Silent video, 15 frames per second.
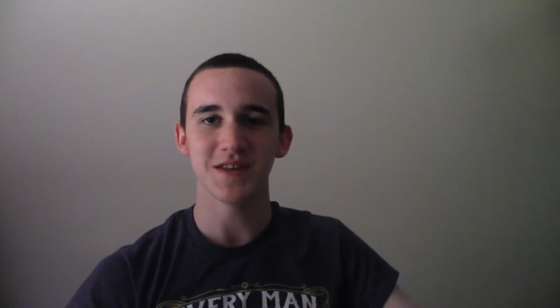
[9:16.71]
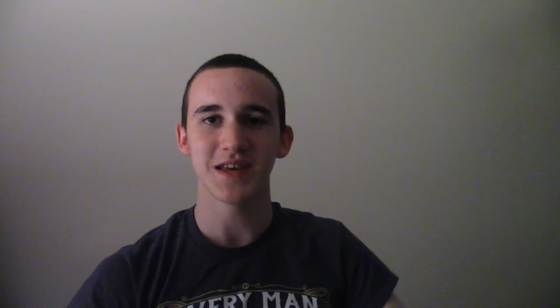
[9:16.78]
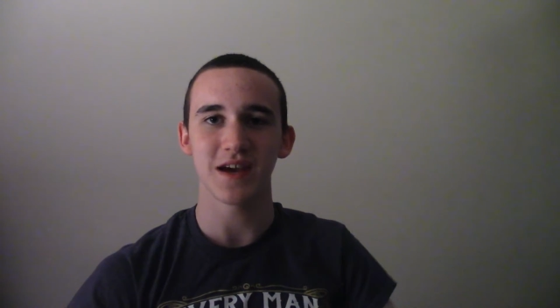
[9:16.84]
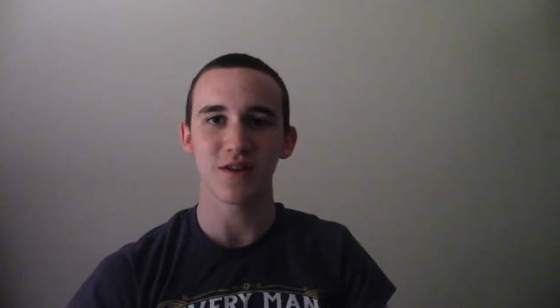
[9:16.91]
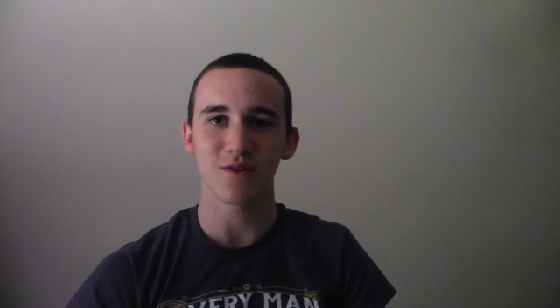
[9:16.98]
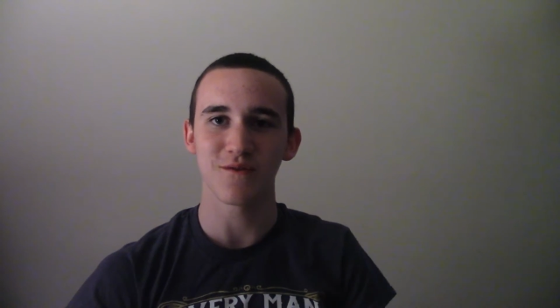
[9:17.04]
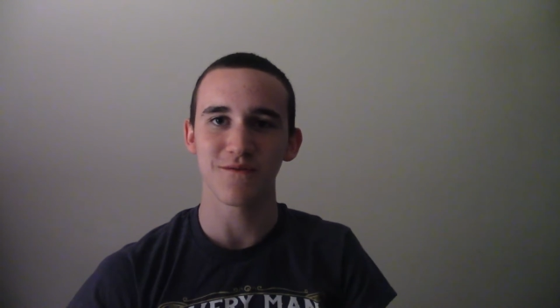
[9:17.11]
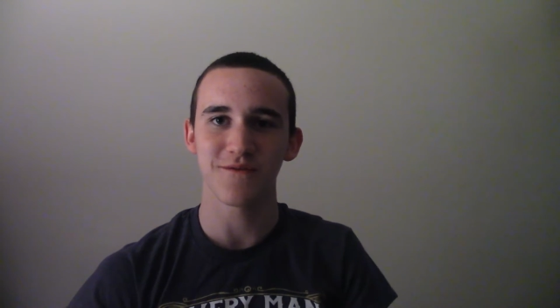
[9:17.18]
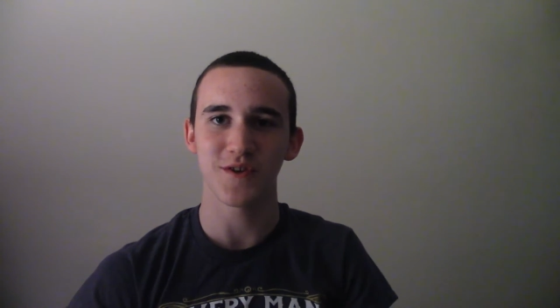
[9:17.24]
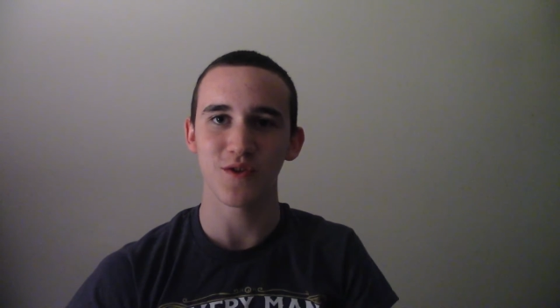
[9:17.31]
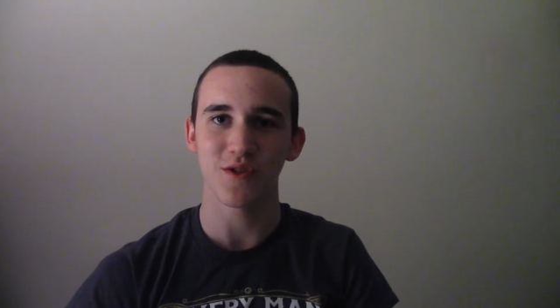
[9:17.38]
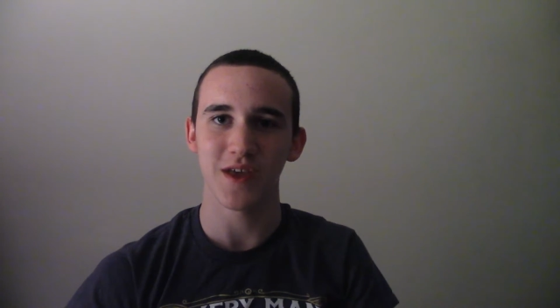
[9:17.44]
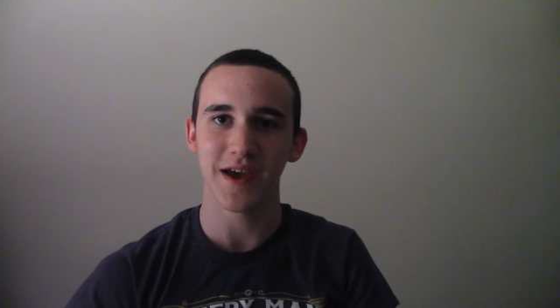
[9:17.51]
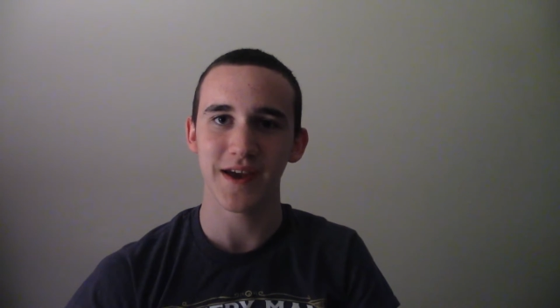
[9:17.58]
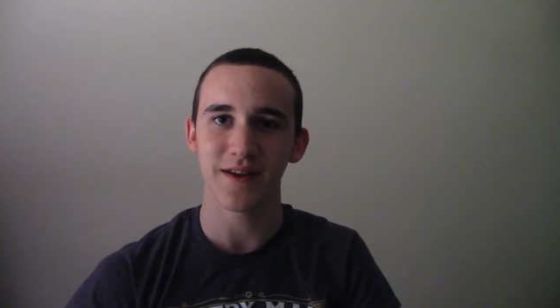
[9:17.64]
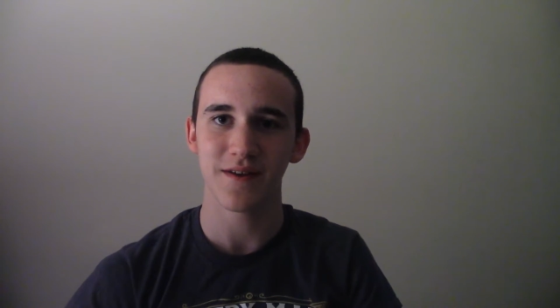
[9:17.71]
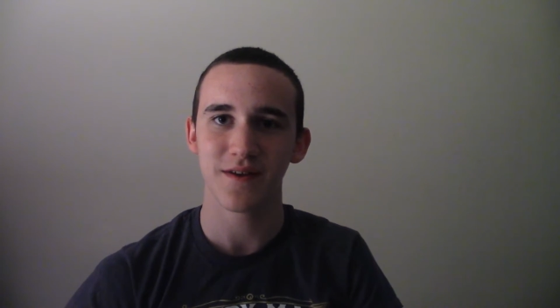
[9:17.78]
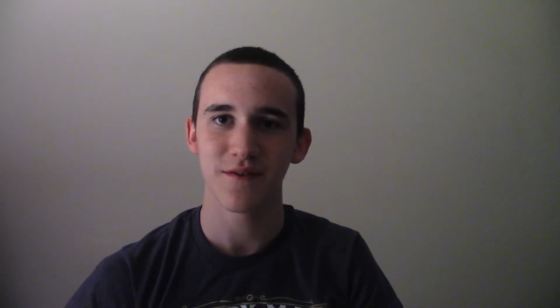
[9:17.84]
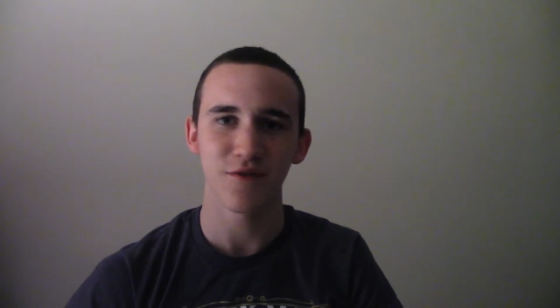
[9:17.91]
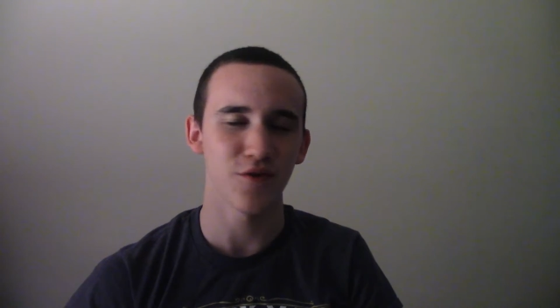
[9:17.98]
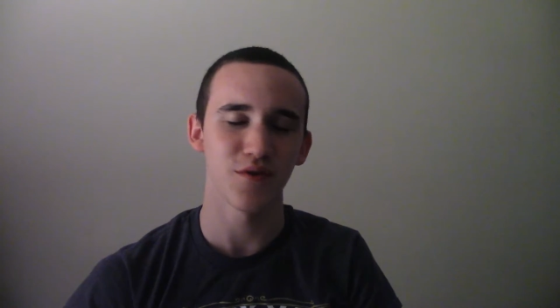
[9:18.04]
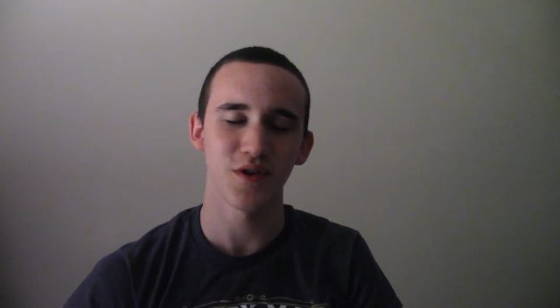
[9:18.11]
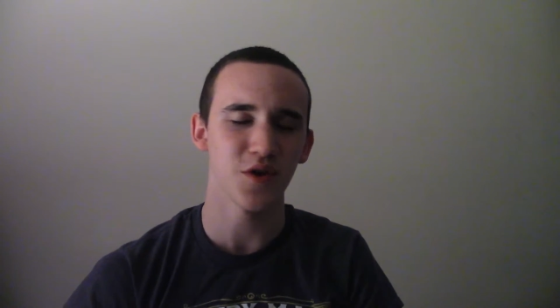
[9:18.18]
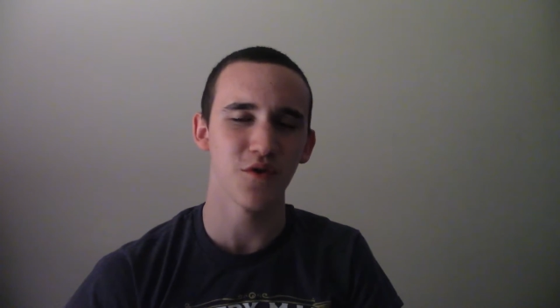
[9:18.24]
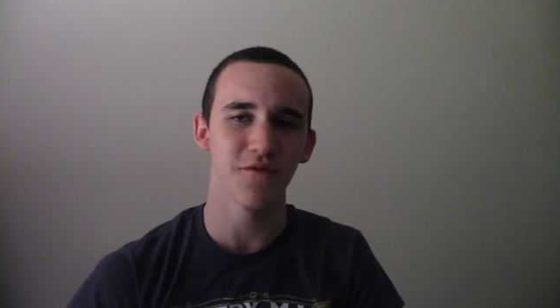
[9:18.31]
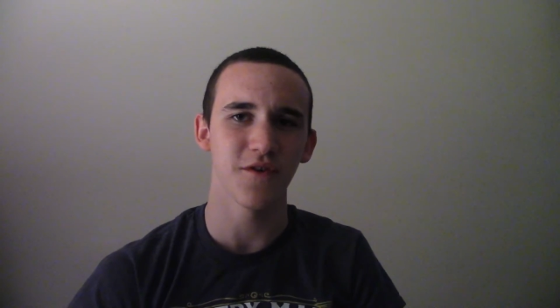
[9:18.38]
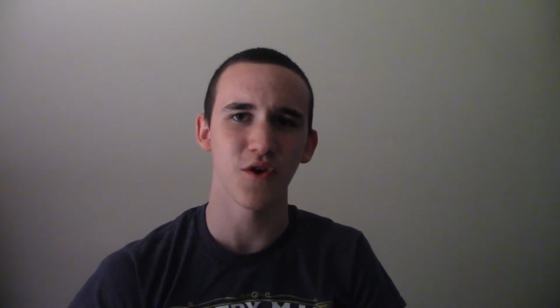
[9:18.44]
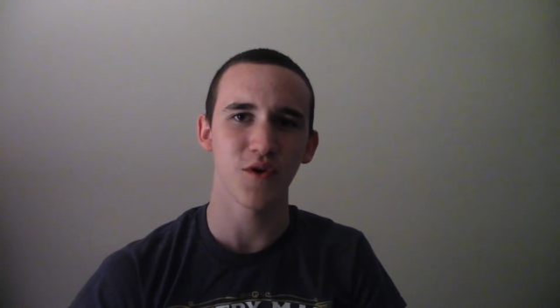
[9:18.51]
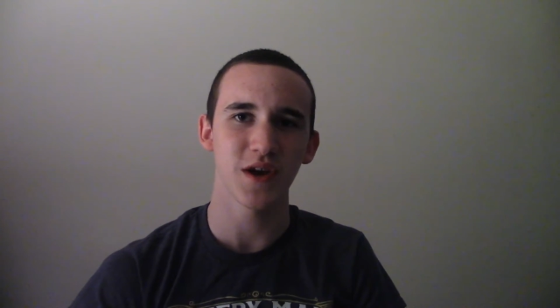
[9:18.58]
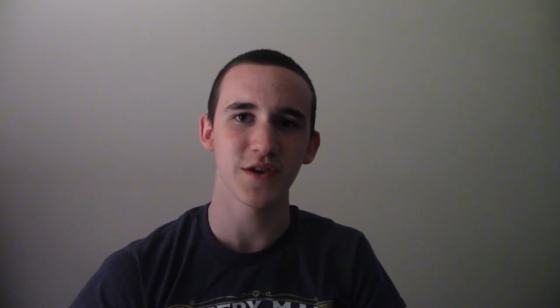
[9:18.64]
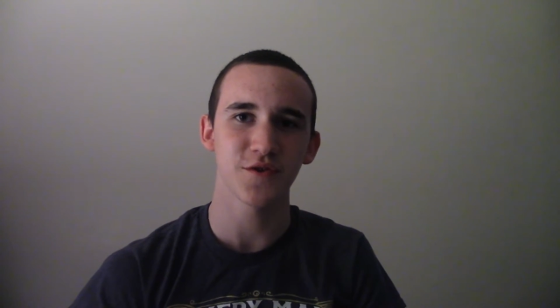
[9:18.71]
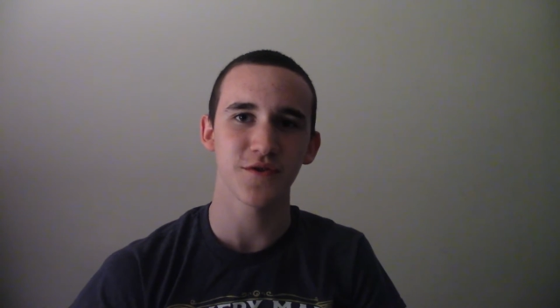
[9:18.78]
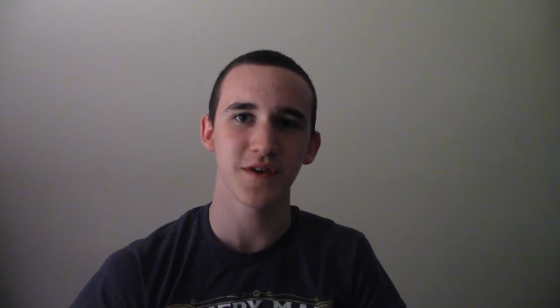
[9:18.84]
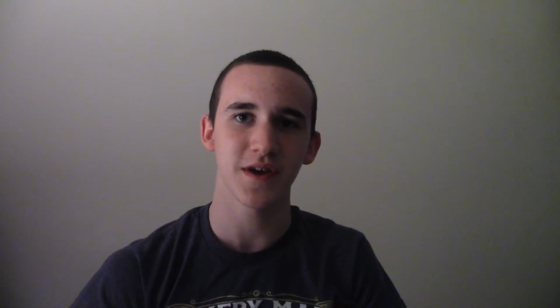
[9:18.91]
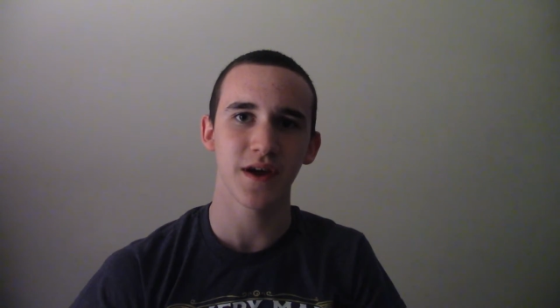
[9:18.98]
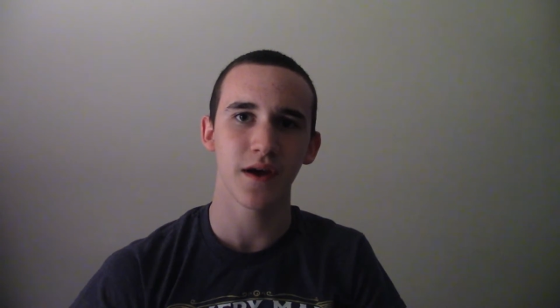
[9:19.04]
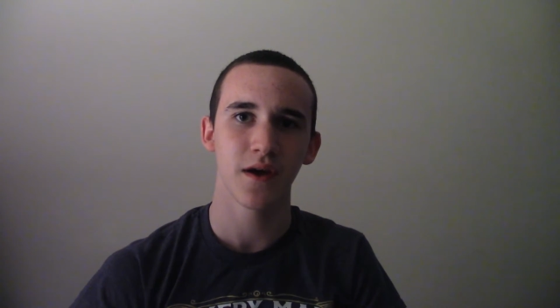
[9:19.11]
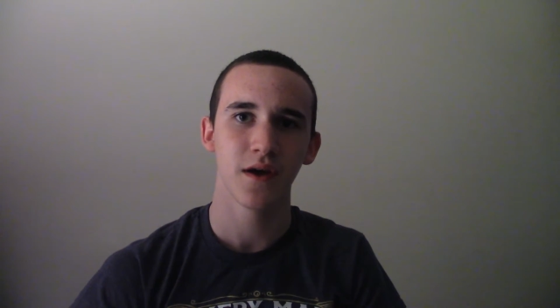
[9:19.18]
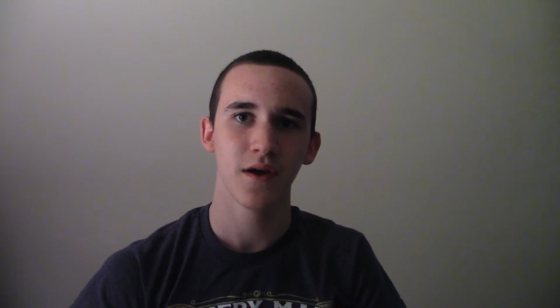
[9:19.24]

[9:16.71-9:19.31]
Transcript: 10 Cloverfield Lane, their UFO creature thing,